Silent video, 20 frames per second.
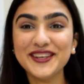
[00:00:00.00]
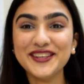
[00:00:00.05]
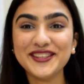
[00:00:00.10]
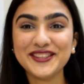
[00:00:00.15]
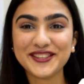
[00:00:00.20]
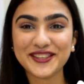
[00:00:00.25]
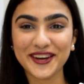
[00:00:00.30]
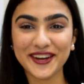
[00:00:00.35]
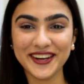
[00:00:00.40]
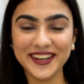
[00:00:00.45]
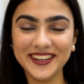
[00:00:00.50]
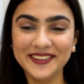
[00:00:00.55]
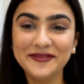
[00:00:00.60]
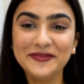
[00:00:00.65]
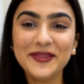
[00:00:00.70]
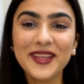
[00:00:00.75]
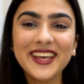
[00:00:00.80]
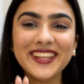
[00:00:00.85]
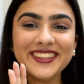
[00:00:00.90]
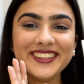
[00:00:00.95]
sorry,
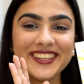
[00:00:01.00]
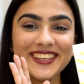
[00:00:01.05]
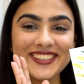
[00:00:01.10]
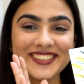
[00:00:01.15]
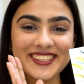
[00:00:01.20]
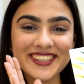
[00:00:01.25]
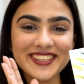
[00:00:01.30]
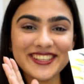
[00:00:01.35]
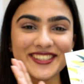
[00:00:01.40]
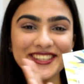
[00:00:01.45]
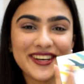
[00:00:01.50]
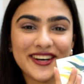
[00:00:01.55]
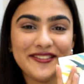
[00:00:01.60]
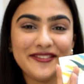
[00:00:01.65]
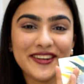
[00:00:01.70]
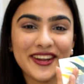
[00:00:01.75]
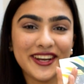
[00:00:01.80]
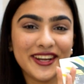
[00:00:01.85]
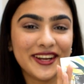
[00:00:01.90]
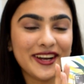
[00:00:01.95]
this is a
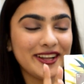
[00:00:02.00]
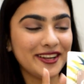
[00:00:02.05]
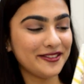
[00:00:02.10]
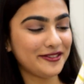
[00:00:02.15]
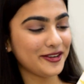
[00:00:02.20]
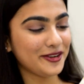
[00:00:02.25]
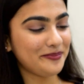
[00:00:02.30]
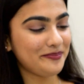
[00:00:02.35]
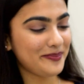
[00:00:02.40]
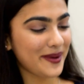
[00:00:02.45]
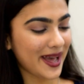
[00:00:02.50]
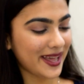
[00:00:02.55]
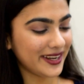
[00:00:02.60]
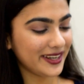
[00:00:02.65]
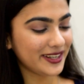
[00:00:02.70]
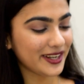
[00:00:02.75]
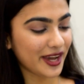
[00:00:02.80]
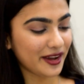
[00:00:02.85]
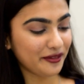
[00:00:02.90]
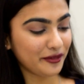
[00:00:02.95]
very colorful
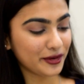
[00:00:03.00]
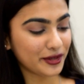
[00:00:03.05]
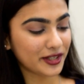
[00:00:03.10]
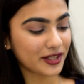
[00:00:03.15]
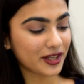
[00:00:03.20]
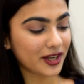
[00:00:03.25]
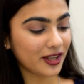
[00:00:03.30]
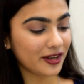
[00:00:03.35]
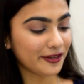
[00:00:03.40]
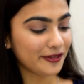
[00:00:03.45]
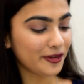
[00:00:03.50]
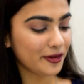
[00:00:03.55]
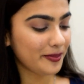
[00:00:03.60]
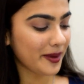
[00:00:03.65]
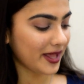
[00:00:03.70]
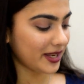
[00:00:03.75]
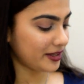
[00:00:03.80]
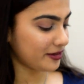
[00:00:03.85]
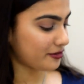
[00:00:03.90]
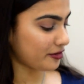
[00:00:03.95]
palette. I wanted a colorful
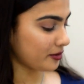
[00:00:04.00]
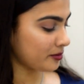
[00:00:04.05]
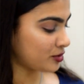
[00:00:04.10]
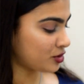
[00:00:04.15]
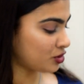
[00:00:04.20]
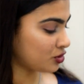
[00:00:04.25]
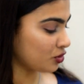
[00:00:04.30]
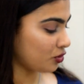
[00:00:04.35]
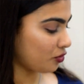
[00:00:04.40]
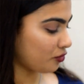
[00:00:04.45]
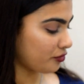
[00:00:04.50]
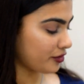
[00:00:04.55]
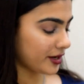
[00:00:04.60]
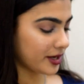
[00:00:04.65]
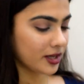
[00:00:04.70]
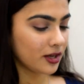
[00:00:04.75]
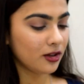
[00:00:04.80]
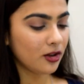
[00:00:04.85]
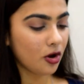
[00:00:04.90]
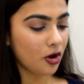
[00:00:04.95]
palette from so
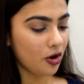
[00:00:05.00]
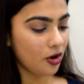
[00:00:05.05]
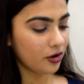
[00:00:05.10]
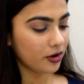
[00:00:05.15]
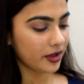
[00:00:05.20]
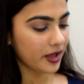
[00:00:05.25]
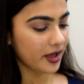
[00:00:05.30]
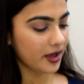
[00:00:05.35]
freaking long.